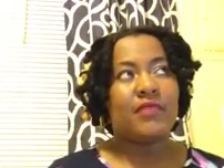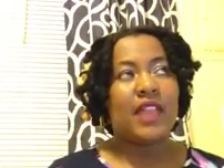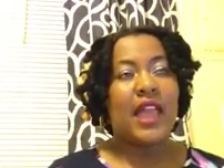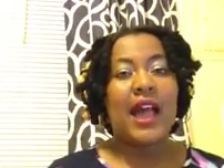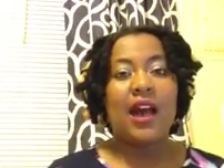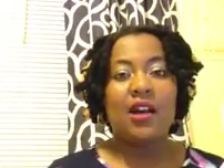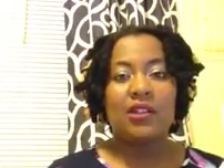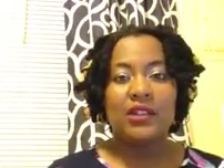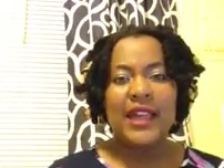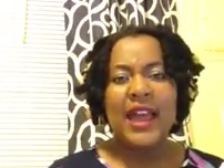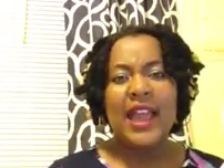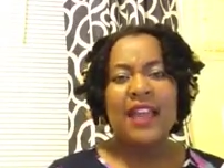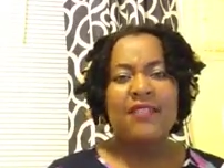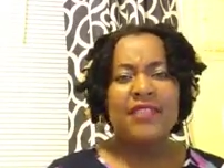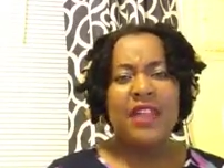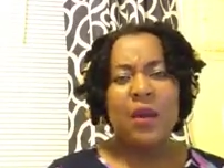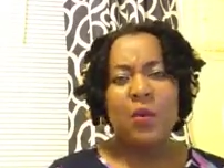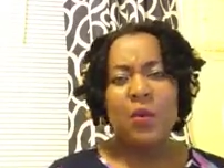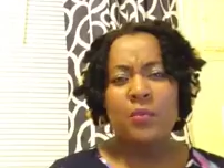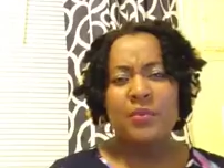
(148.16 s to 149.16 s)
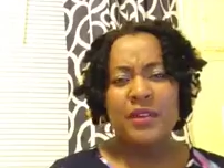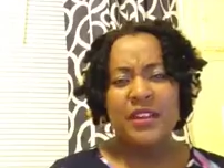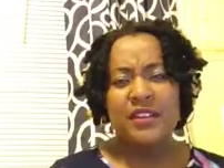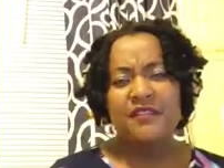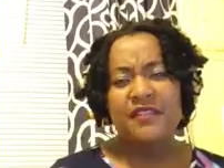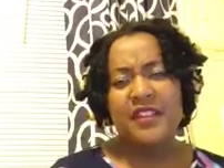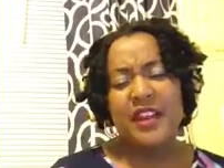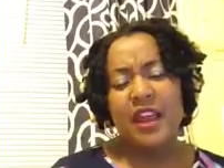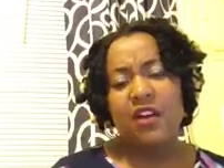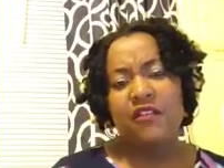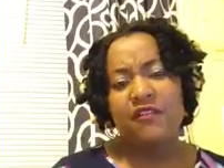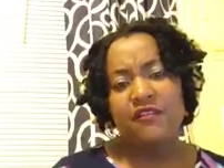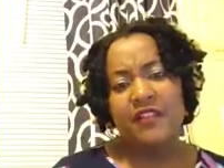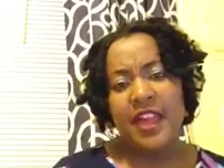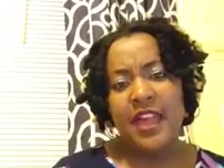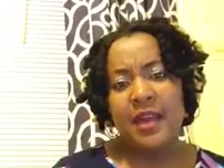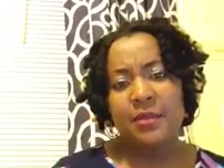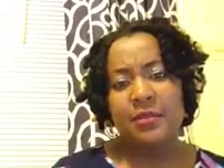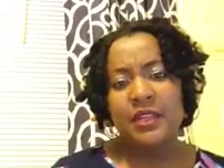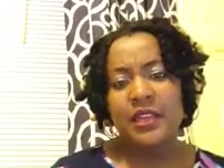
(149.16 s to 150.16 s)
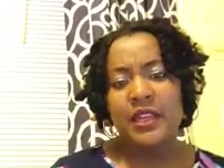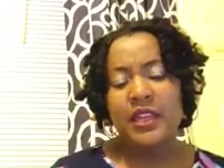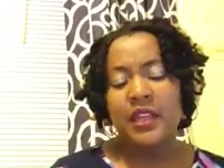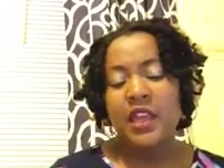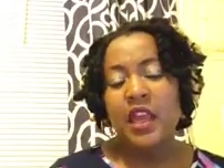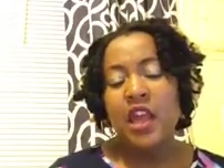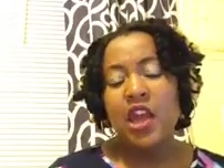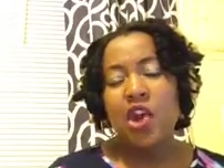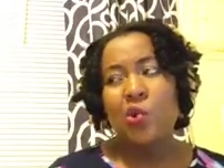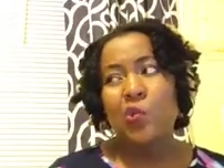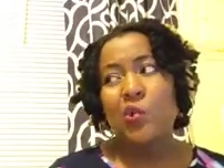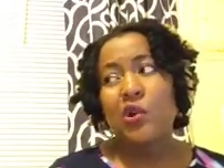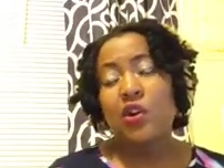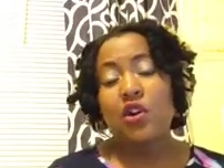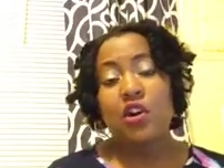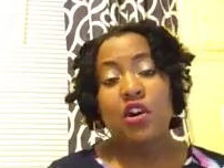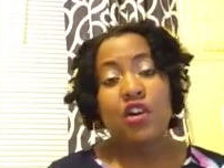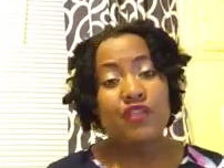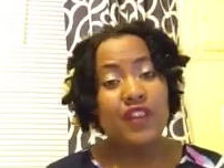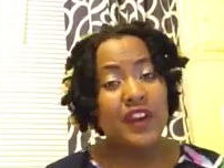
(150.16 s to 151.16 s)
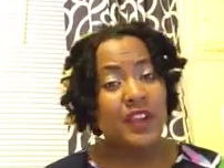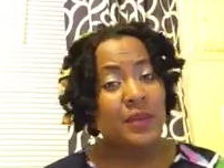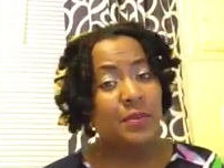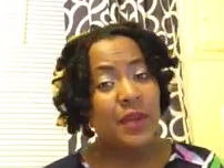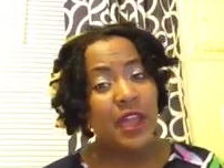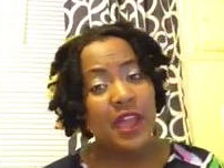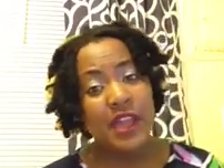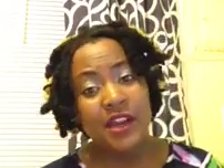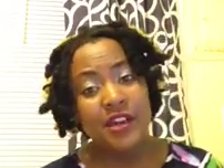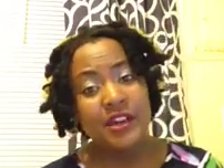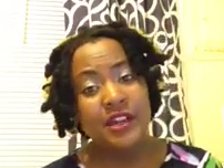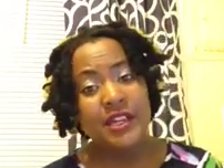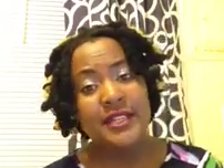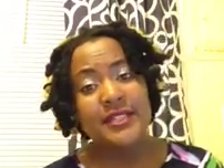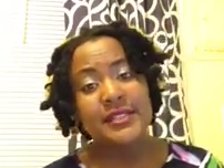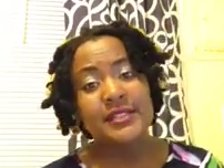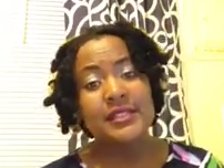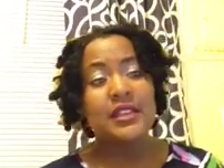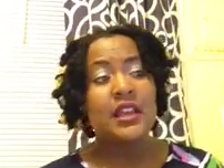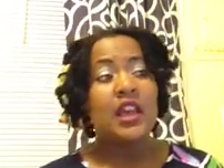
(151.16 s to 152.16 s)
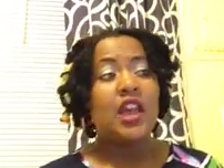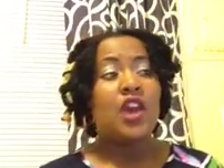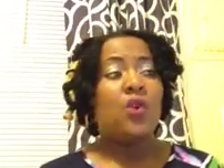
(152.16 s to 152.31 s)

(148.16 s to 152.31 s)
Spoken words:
our life that will benefit our family. We're already parents.